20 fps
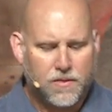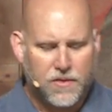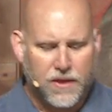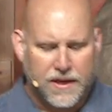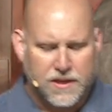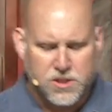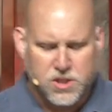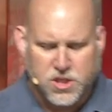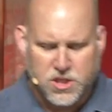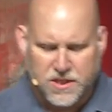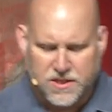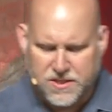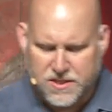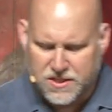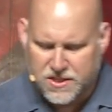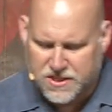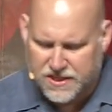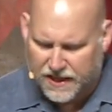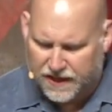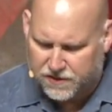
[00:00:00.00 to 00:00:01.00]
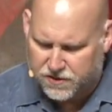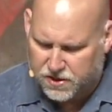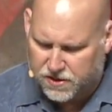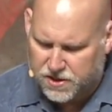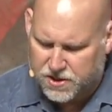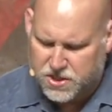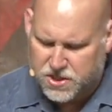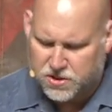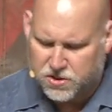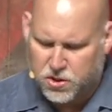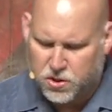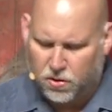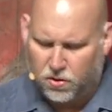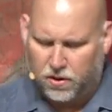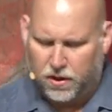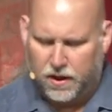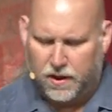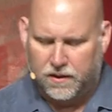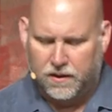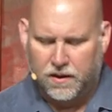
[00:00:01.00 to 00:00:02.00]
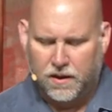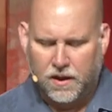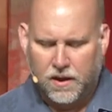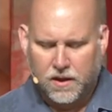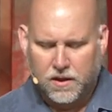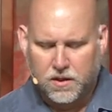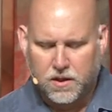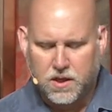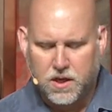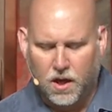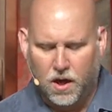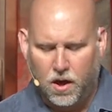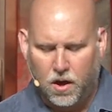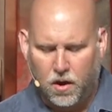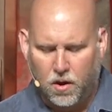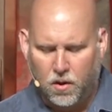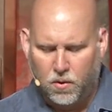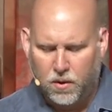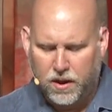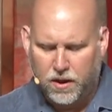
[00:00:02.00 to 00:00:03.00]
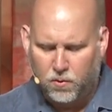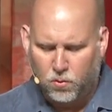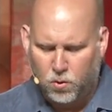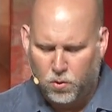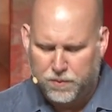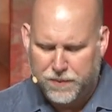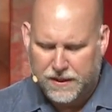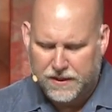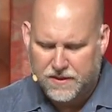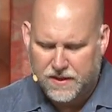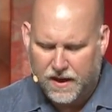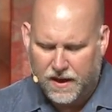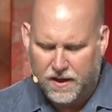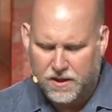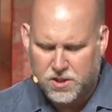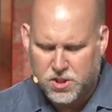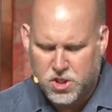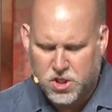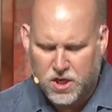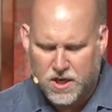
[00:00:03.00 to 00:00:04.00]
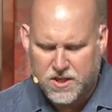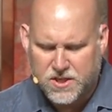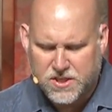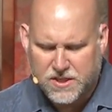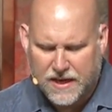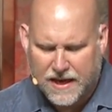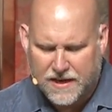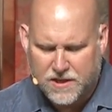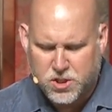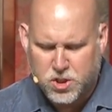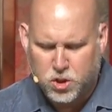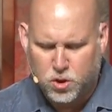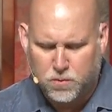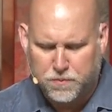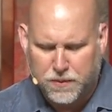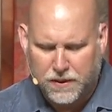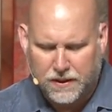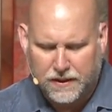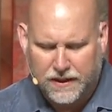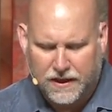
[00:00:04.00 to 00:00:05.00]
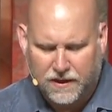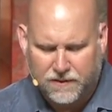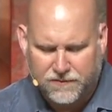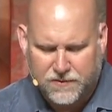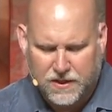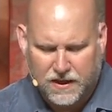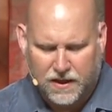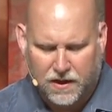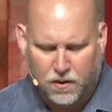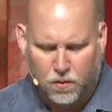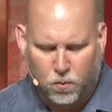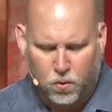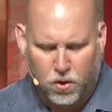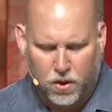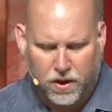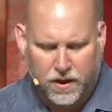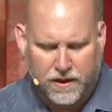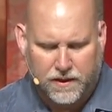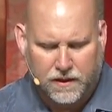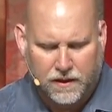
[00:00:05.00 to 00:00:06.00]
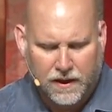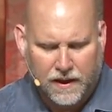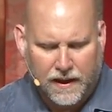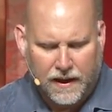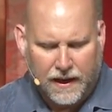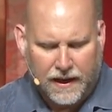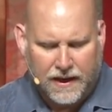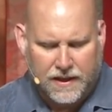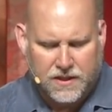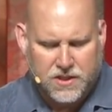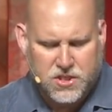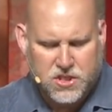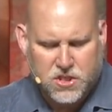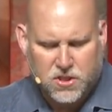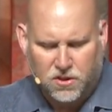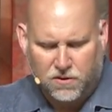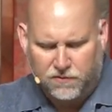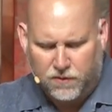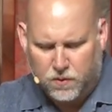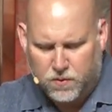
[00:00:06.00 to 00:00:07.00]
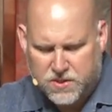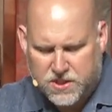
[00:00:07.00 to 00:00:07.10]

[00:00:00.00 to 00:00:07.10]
Then Jesus said to the centurion, "Go, it will be done just as you believed it would," and his servant